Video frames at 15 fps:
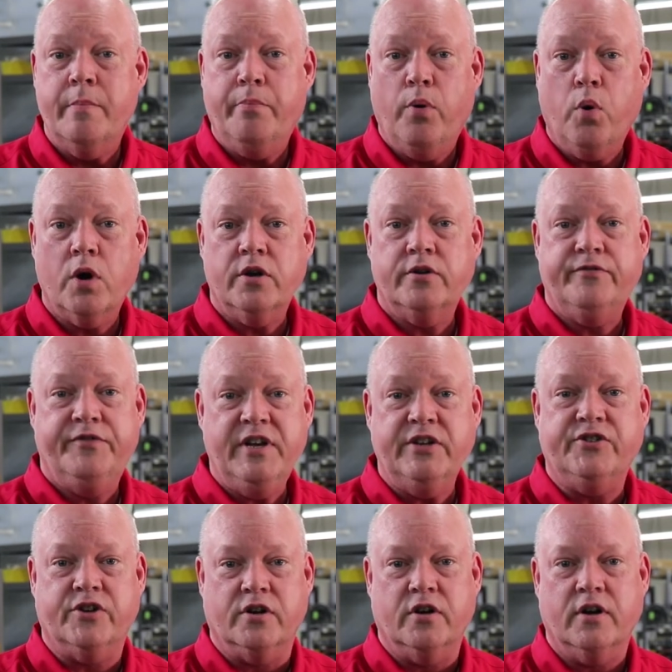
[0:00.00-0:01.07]
important
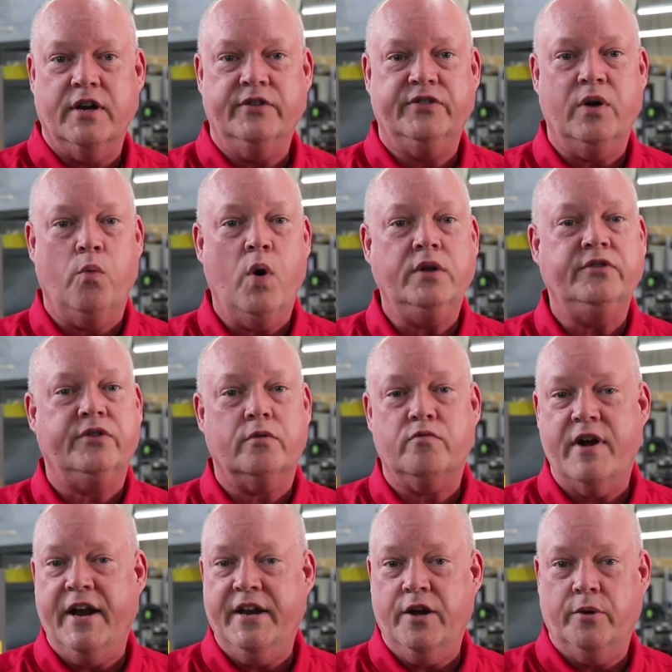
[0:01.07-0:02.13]
feature is that once the
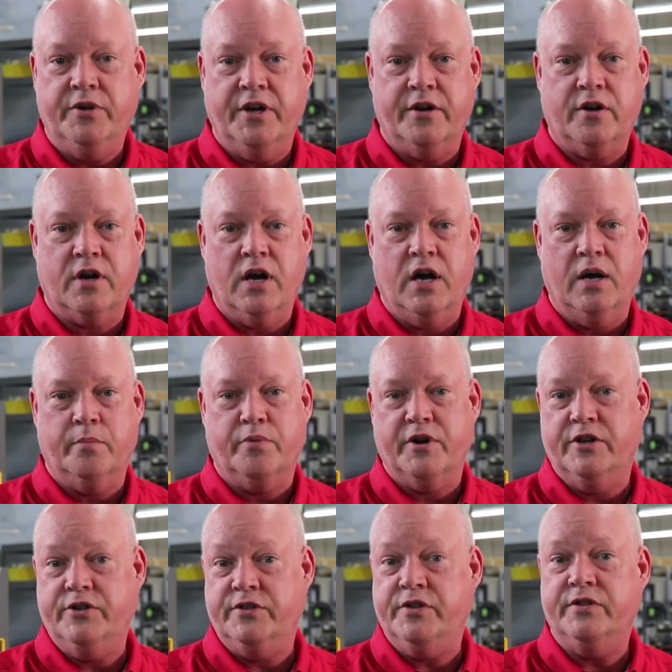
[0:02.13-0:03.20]
Radio to Intercom
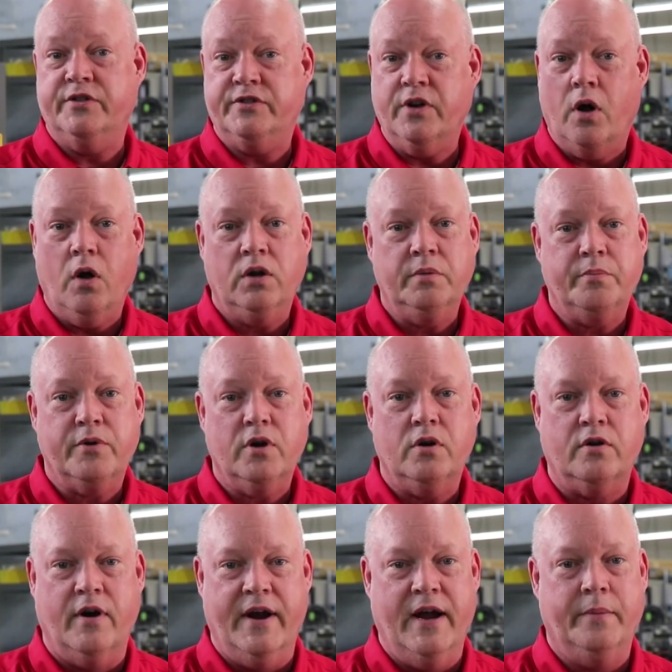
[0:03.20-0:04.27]
Bridge is installed and
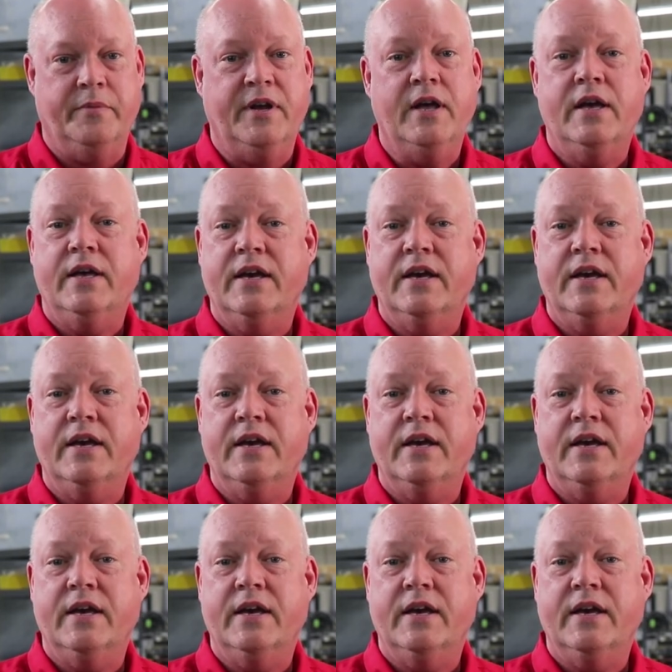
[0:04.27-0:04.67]
programmed,